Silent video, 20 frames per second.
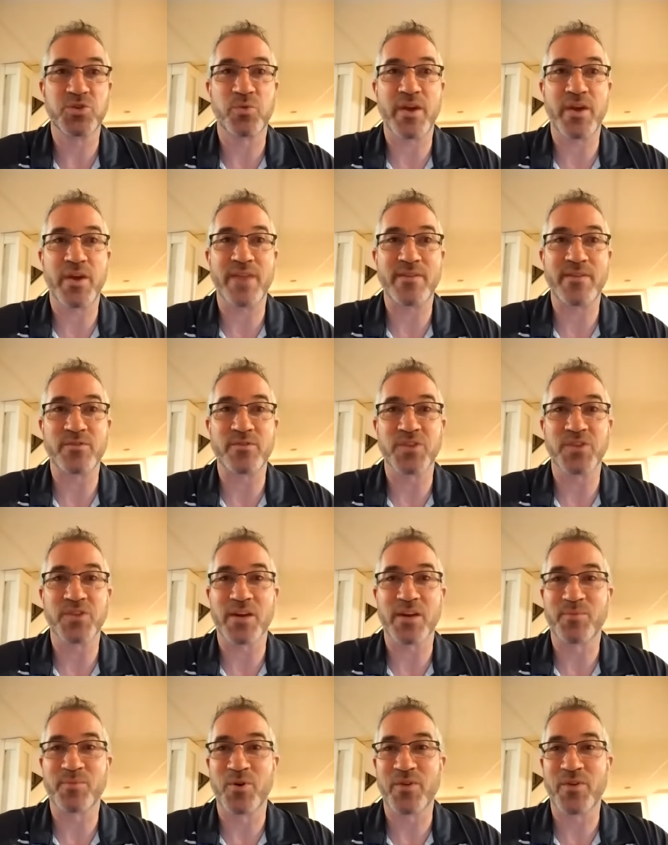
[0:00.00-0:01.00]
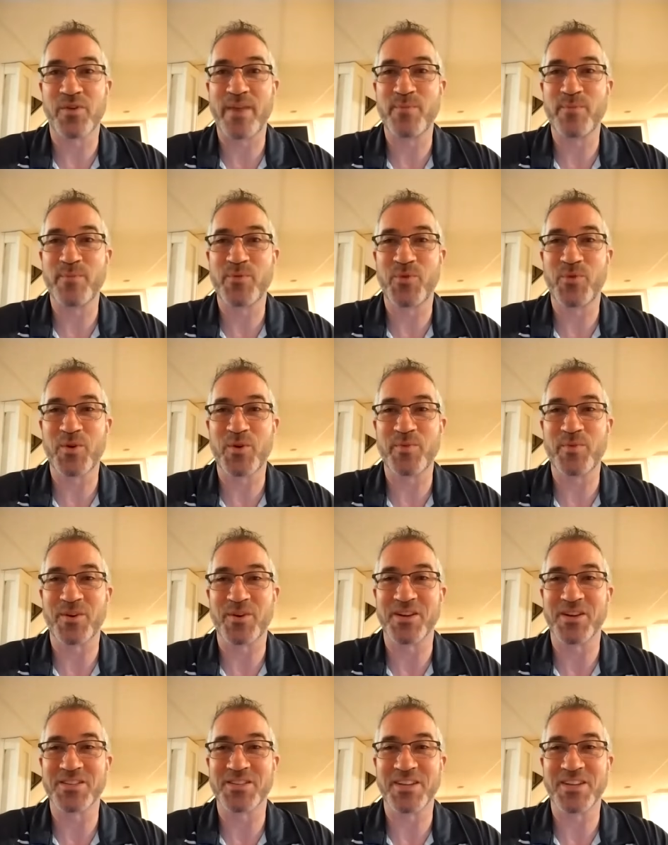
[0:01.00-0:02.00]
way I've ever done a program before
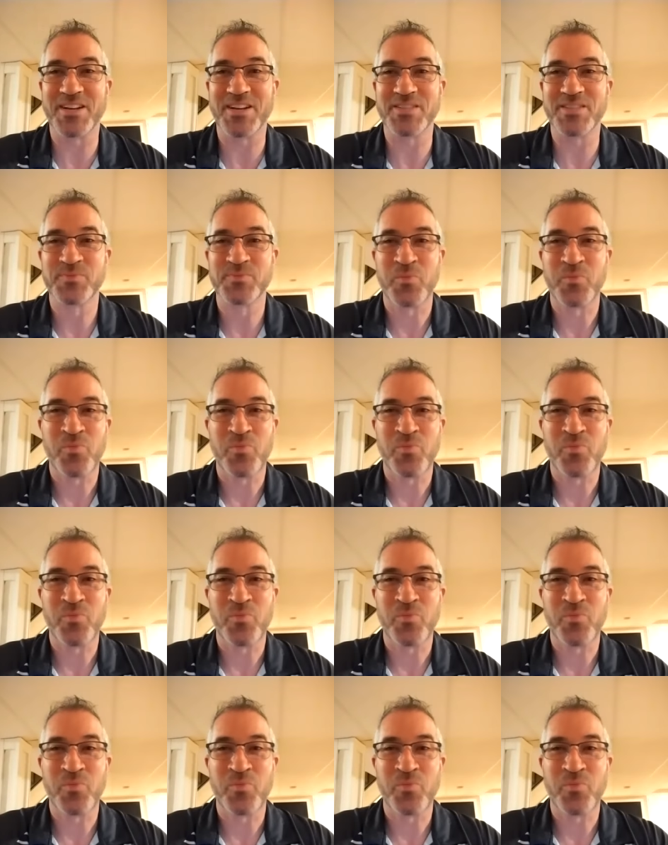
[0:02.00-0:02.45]
because uh,